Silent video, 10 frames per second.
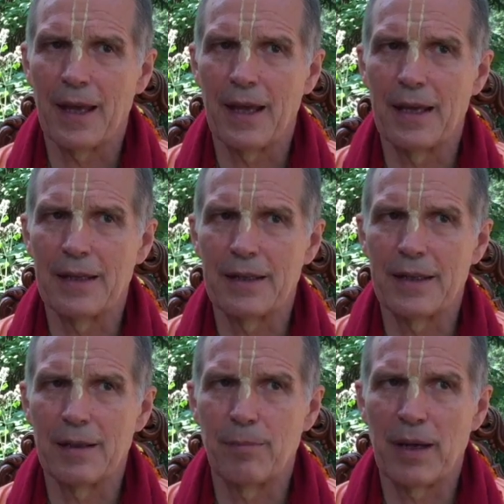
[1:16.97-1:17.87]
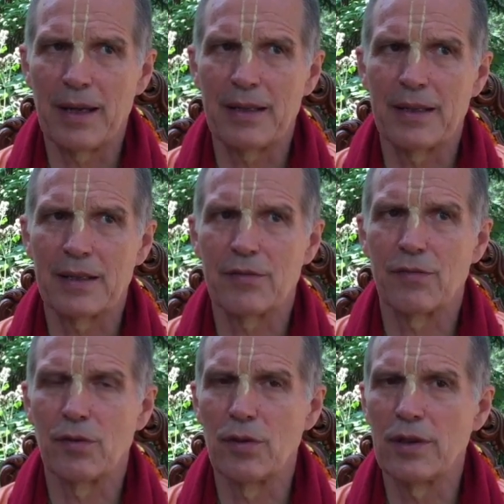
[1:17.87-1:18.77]
and he paid his
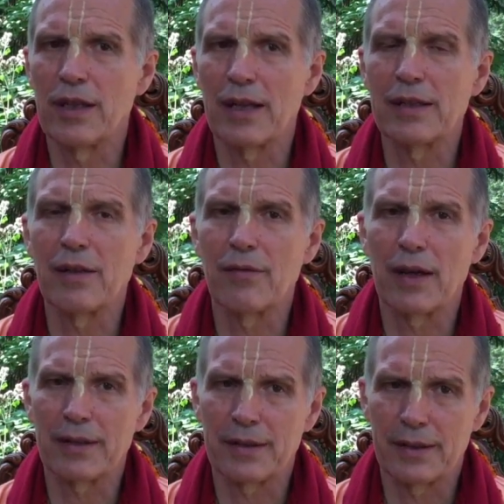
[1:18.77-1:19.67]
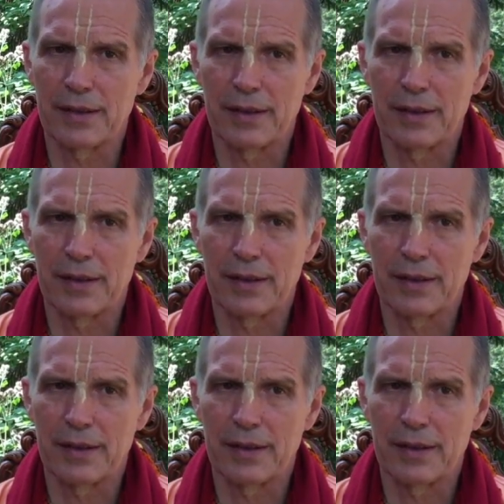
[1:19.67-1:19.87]
full dandavat